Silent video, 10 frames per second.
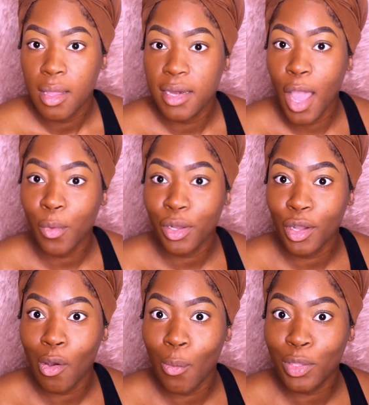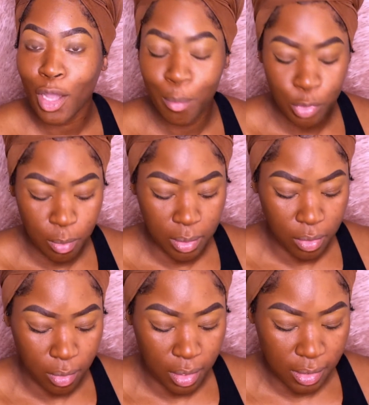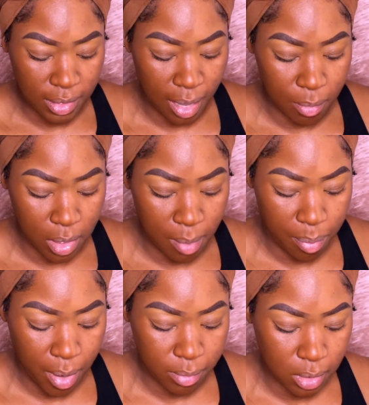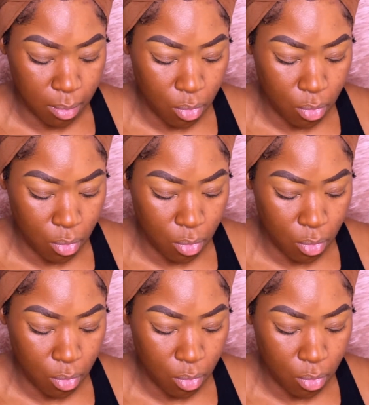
Now we're going to go in with our Beauty Blender on the other side. I'm going to pump some